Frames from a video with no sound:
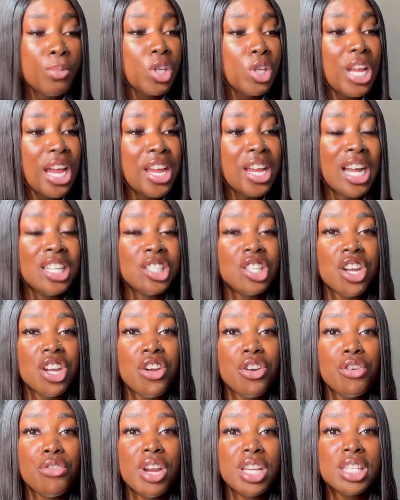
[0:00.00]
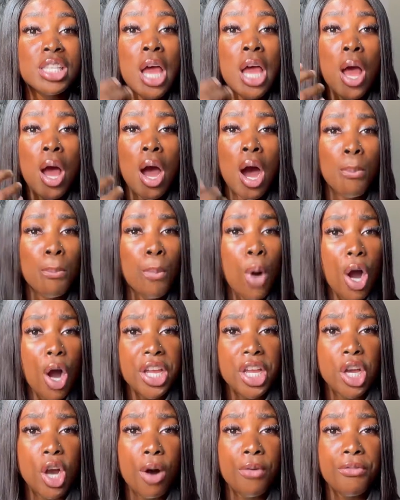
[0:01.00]
so that you can generate more
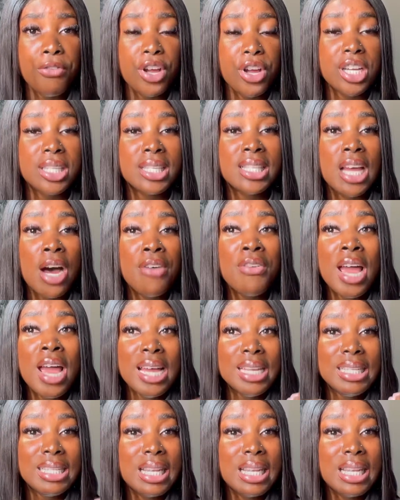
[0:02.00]
income for yourself,